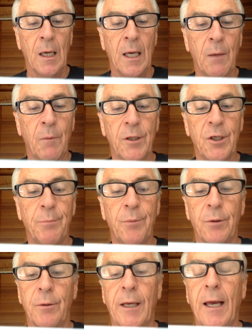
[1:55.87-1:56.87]
He went to
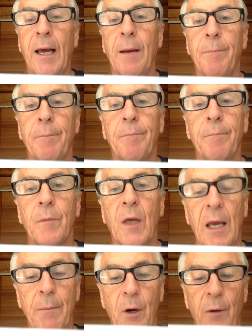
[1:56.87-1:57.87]
boot camp,
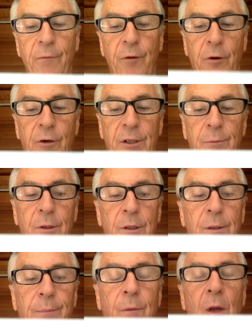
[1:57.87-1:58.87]
came home for
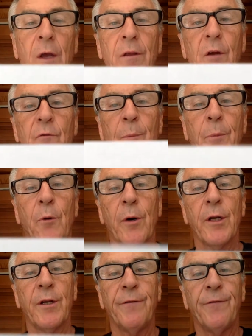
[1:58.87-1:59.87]
Christmas, then
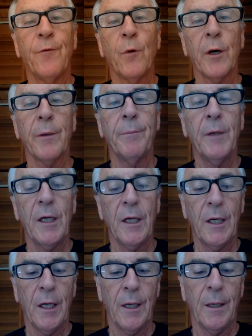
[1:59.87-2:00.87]
reported to Fort
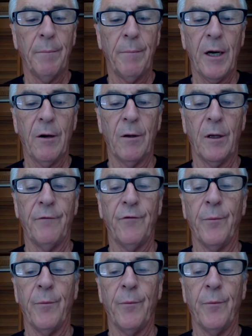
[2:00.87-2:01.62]
Meade, Maryland.